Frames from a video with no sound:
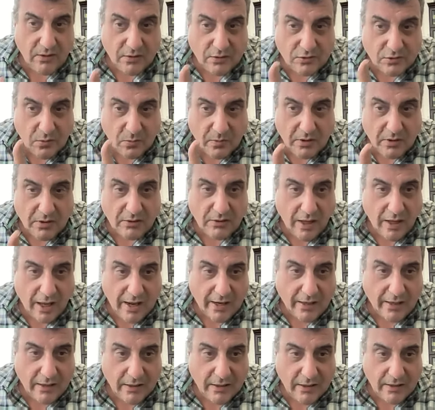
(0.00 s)
So a
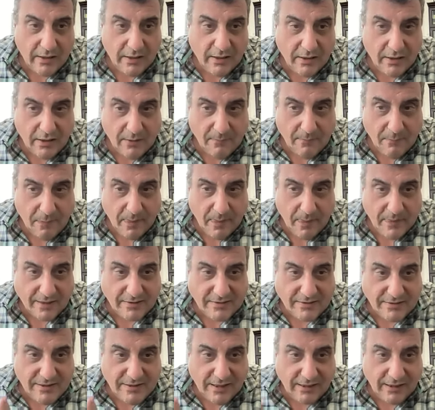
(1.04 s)
clock
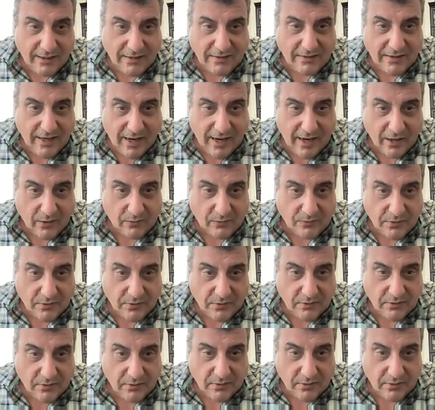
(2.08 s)
that's ticking down,